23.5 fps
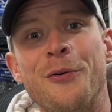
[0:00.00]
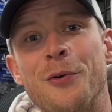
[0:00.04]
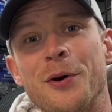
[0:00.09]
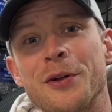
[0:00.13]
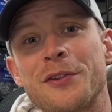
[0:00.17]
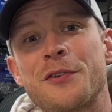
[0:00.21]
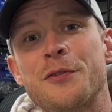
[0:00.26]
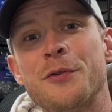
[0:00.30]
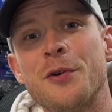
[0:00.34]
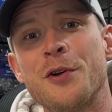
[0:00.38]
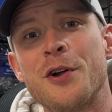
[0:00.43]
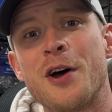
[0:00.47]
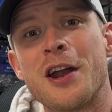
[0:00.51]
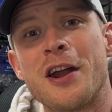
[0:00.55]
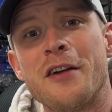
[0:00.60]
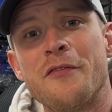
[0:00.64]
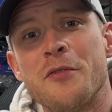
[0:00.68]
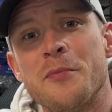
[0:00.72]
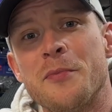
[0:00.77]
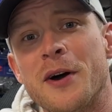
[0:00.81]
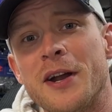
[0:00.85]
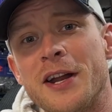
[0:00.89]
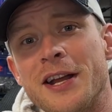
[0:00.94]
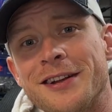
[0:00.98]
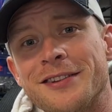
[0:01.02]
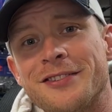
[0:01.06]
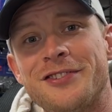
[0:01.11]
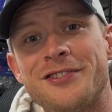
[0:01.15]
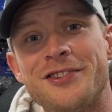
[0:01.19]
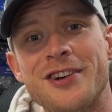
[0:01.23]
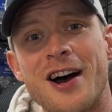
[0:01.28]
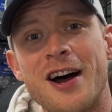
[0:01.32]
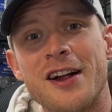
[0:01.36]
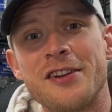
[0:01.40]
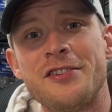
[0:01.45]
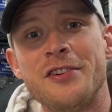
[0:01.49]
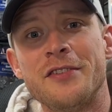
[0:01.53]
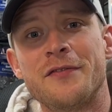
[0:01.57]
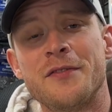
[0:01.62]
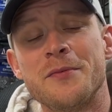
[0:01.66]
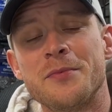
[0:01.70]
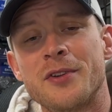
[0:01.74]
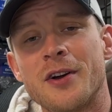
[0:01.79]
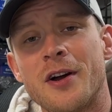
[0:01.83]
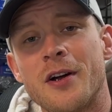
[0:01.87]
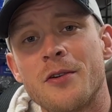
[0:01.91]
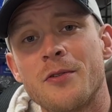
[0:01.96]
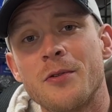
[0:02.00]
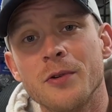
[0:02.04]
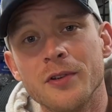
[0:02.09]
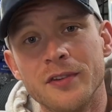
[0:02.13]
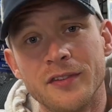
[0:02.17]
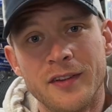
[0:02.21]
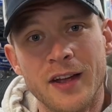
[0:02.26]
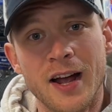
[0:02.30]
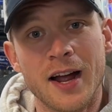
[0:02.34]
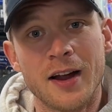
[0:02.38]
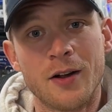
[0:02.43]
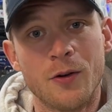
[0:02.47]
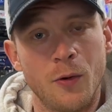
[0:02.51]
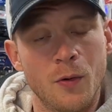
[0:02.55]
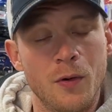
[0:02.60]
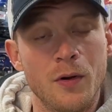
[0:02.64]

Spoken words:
going on, everybody? It's Josh here from Dark Horse Tackle.